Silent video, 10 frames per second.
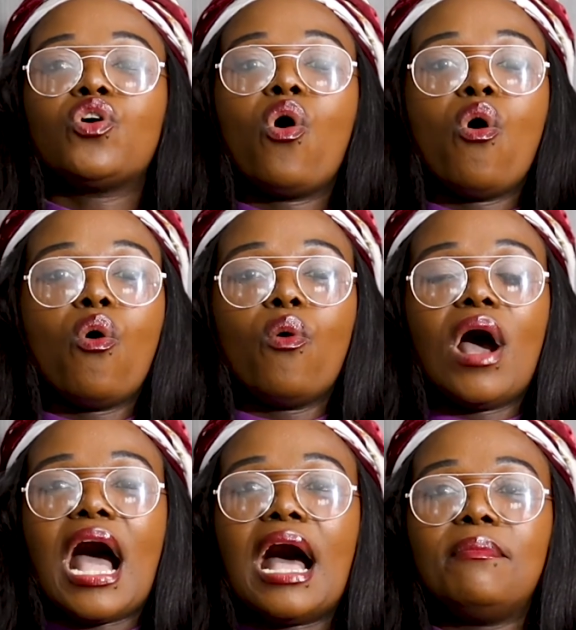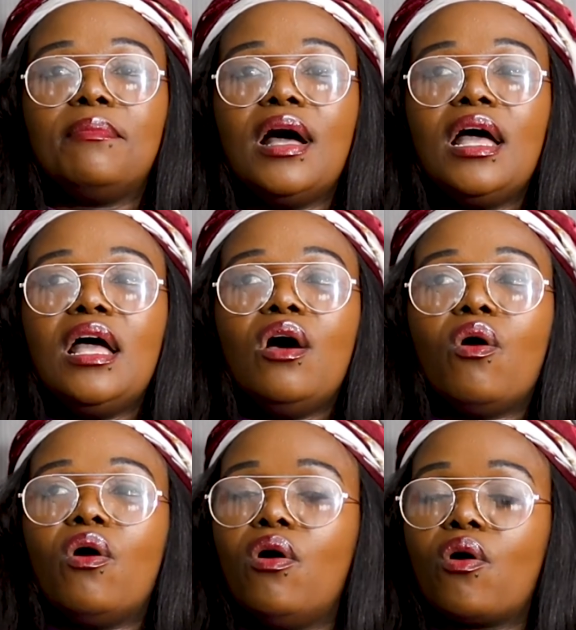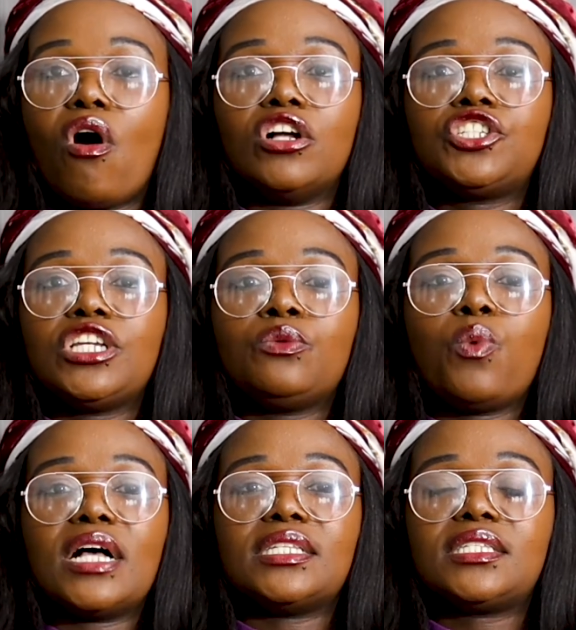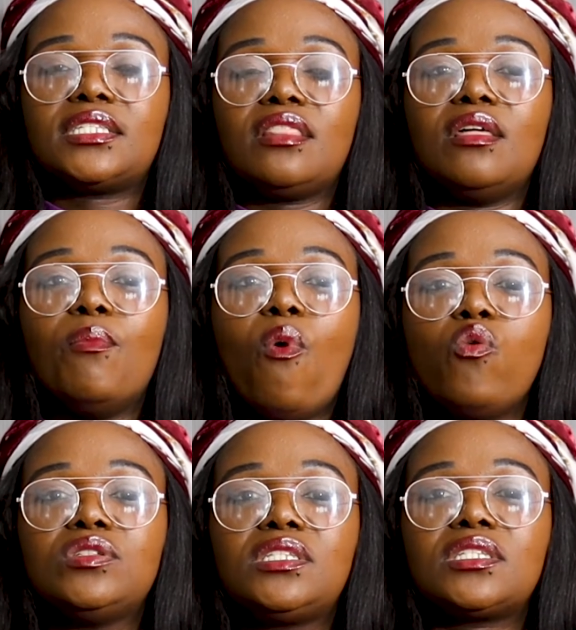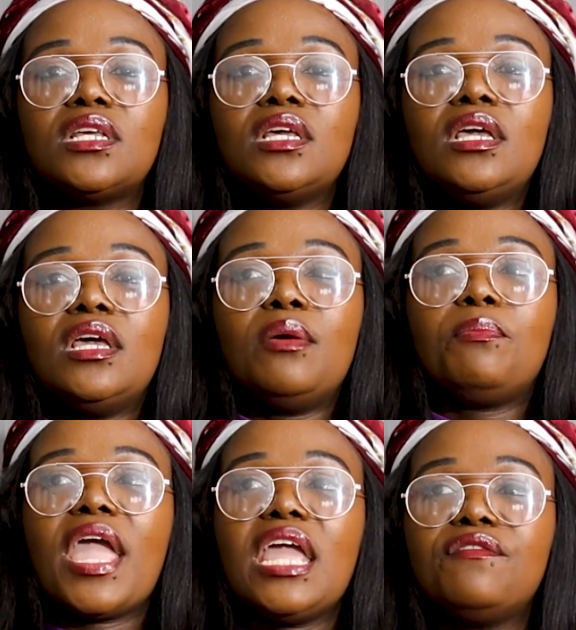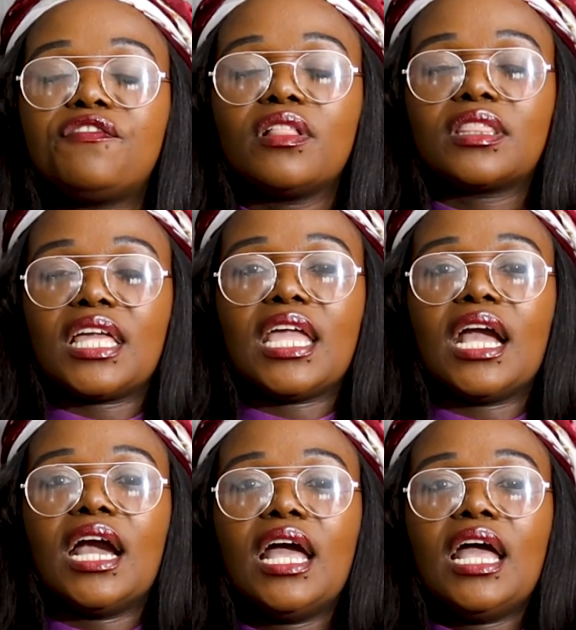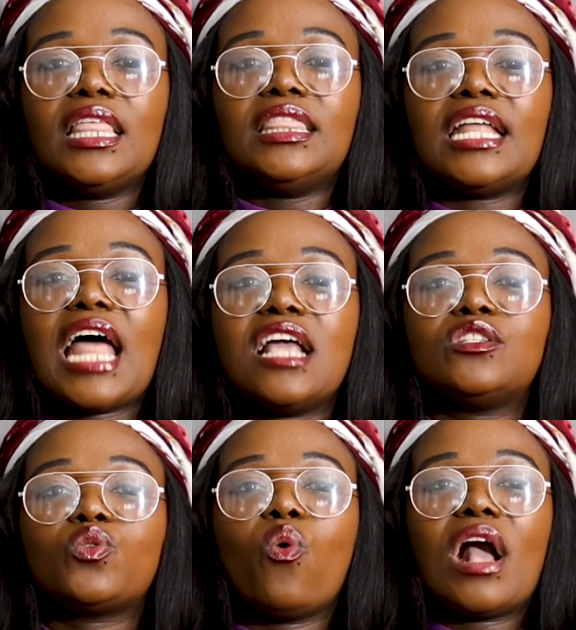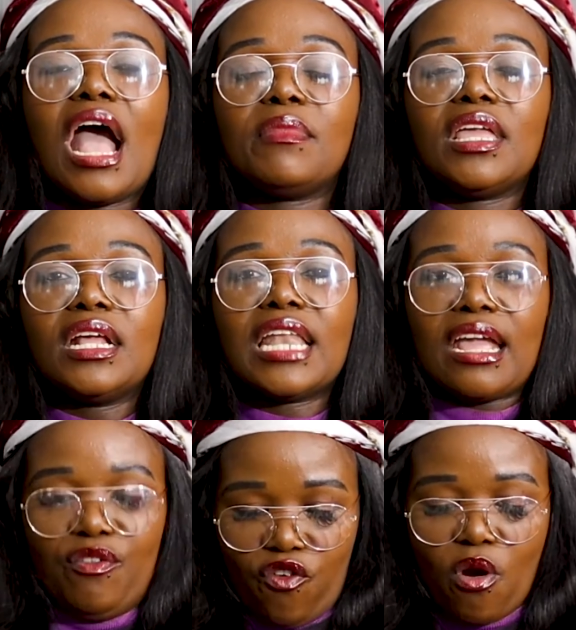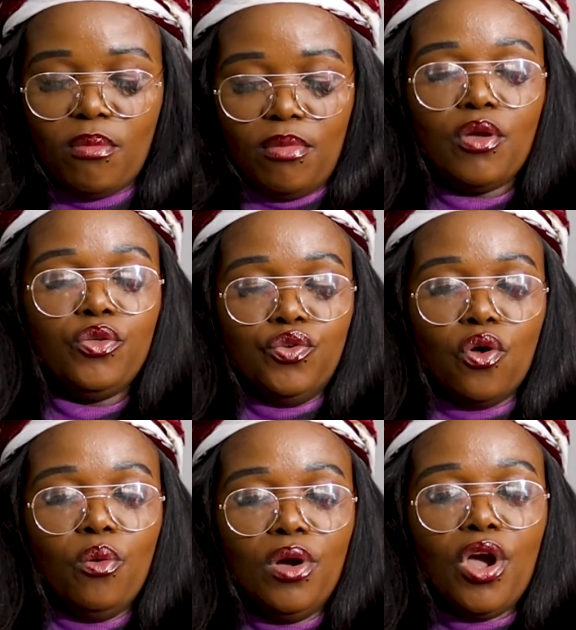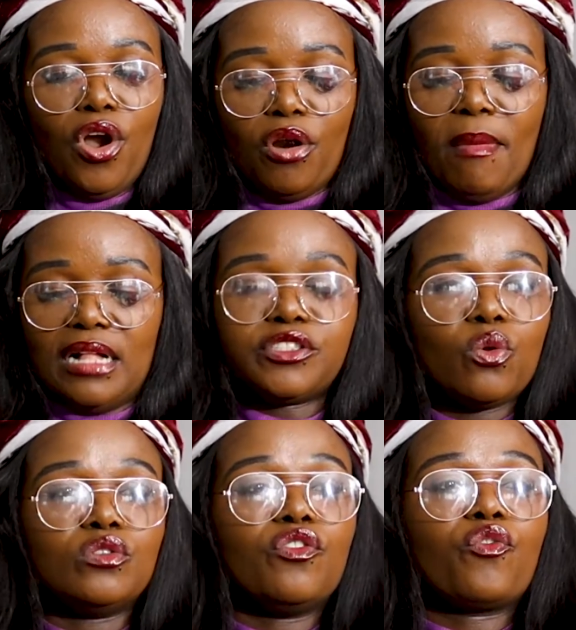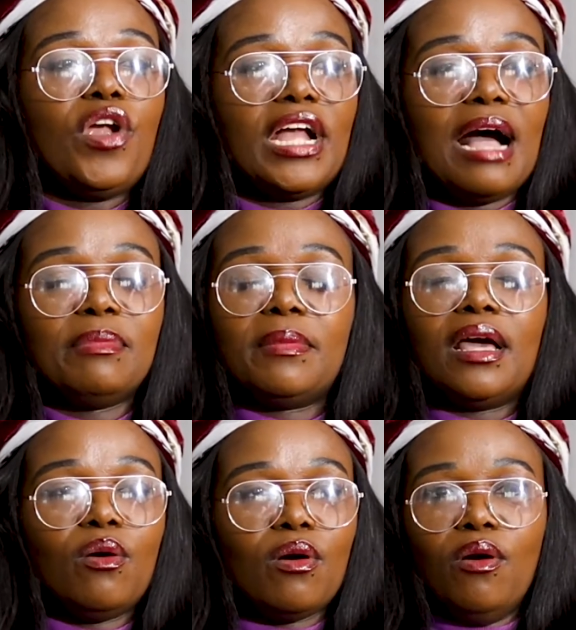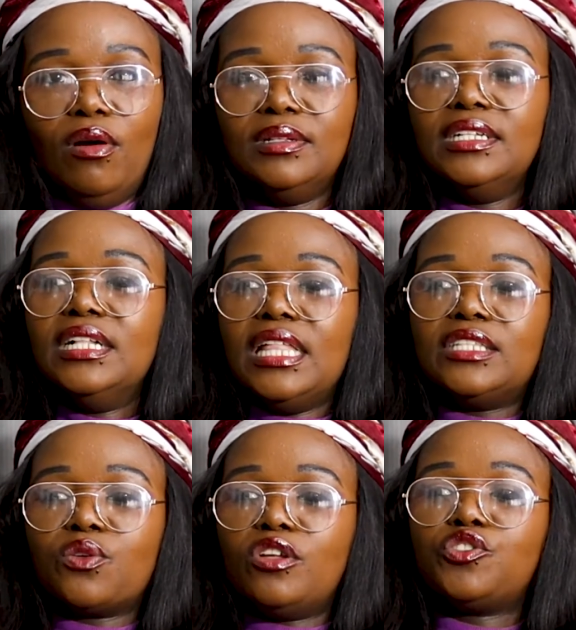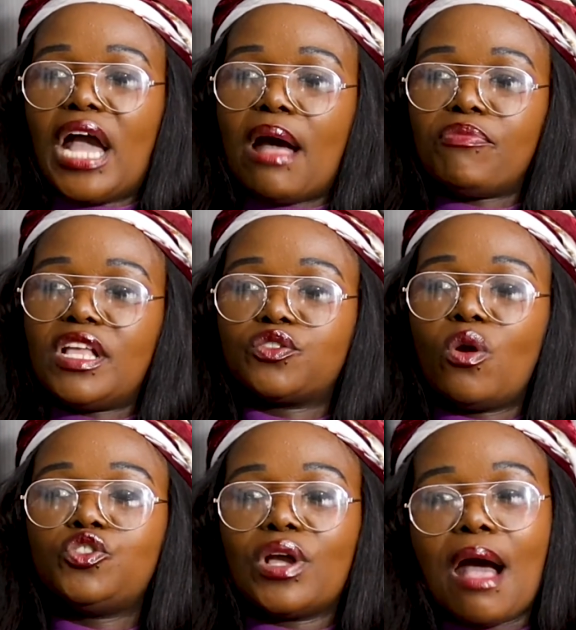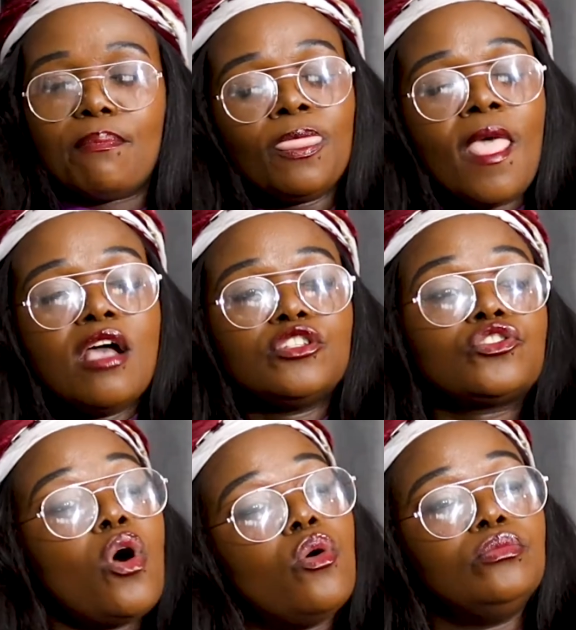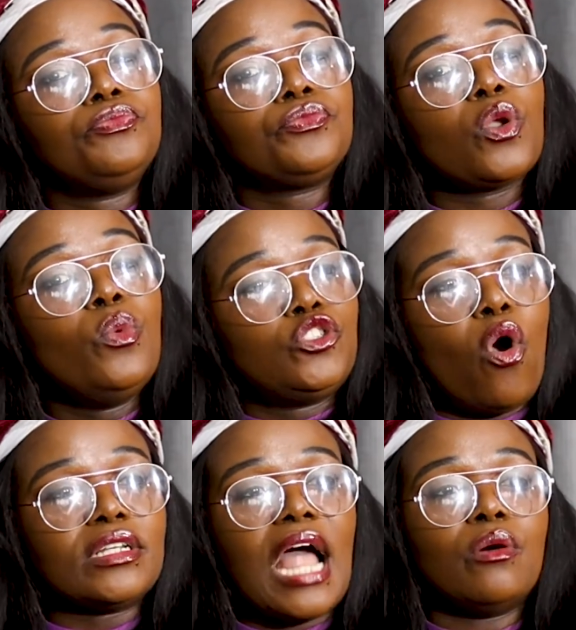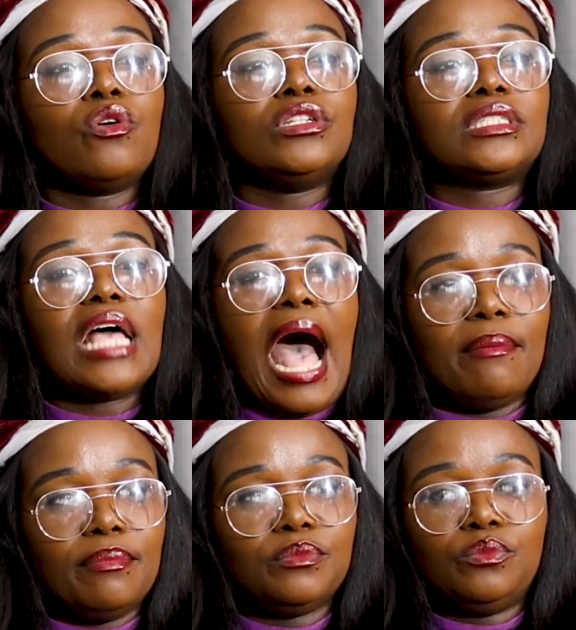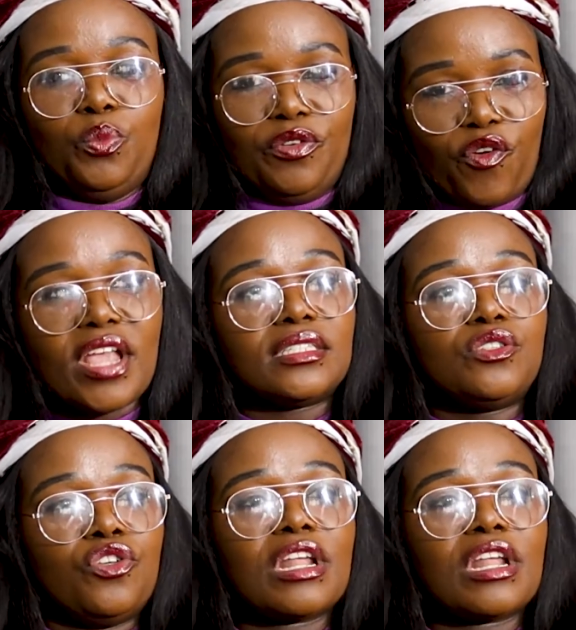So, oh gosh, it was the most painful thing that I saw coming, like from, you know, her milestones of growing up. I'm like, oh, it's going to come. It's going to come. So we talk now because we friends, you know